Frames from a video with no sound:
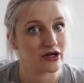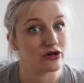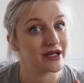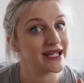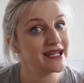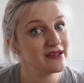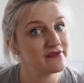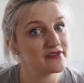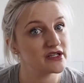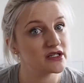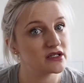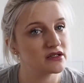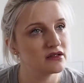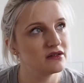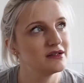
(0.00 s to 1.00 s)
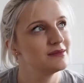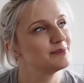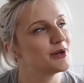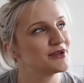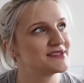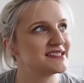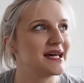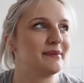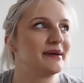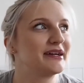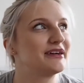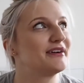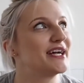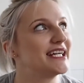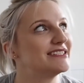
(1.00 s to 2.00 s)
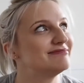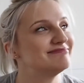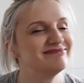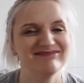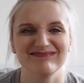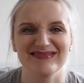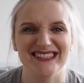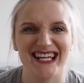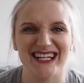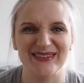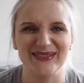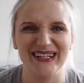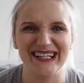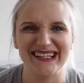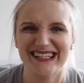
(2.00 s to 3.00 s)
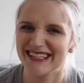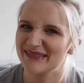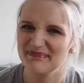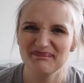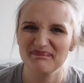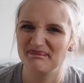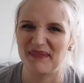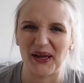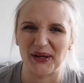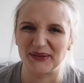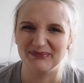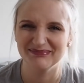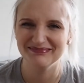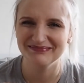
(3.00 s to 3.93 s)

or even balsamic-y, is that a word? No.